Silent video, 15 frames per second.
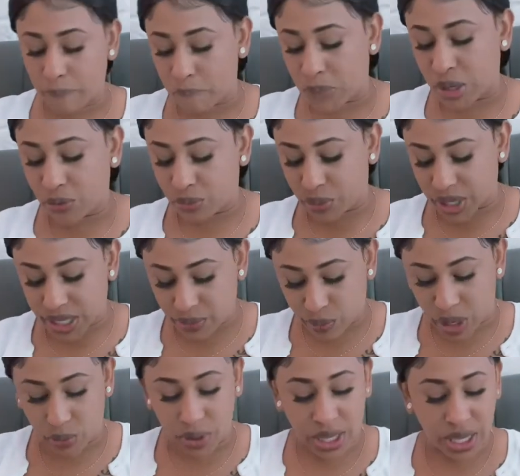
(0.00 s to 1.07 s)
But
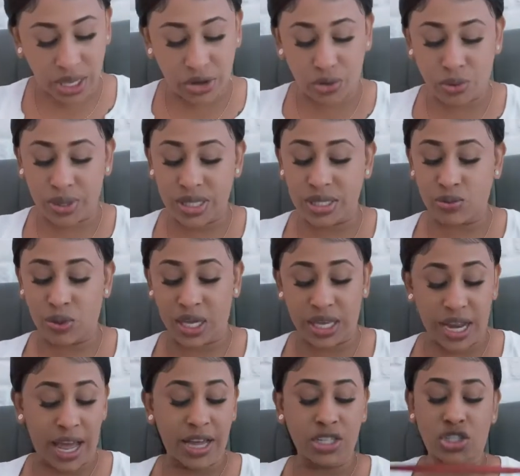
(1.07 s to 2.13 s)
what we can do is we could
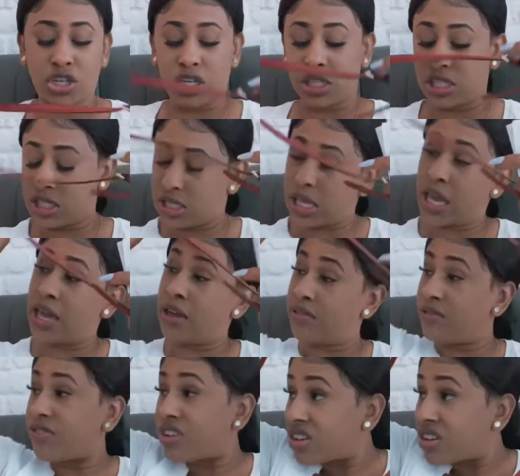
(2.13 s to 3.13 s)
actually save